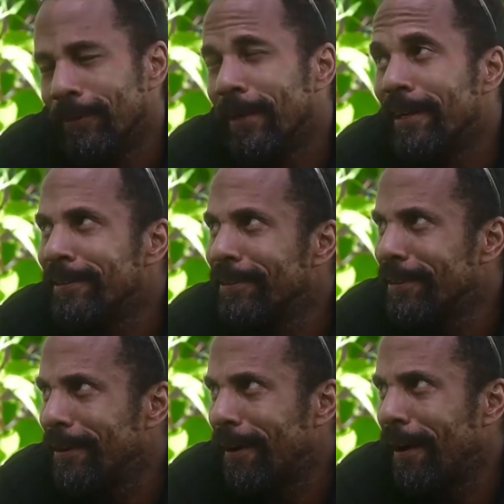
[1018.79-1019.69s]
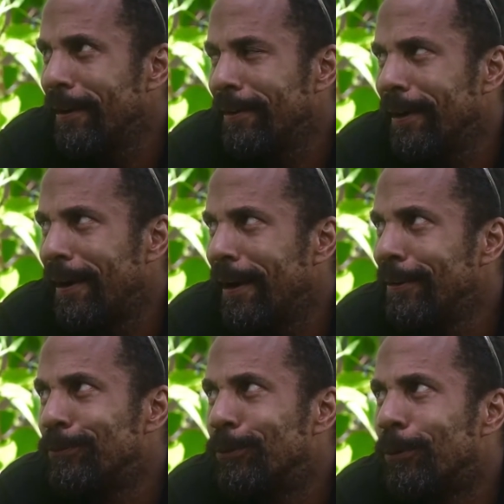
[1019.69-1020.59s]
Well, I
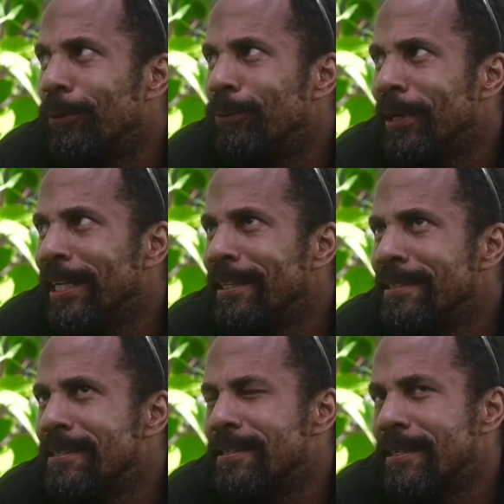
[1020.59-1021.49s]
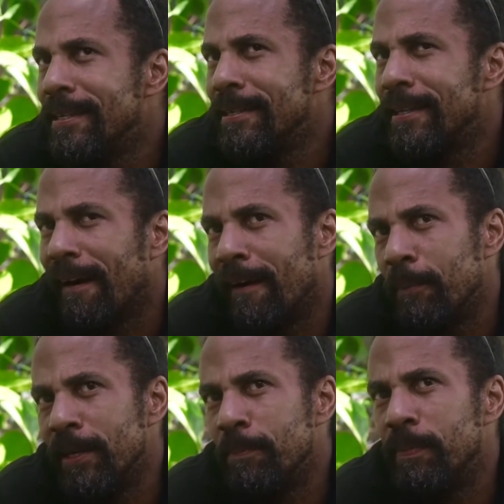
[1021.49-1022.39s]
don't really see
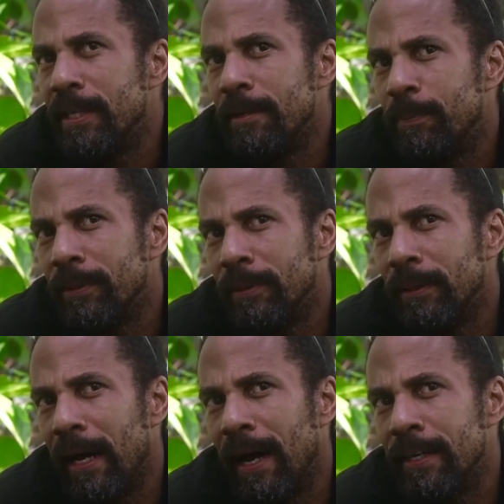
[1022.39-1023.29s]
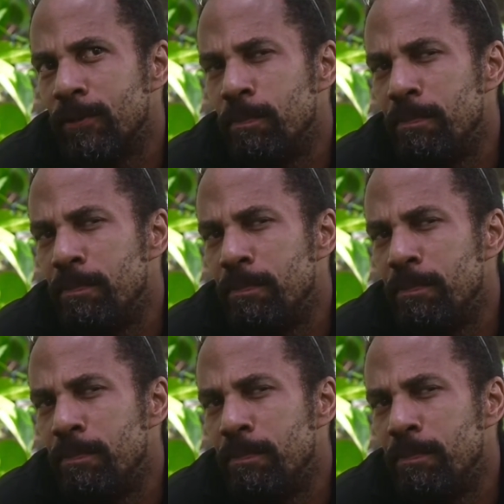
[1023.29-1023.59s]
Caribbean people as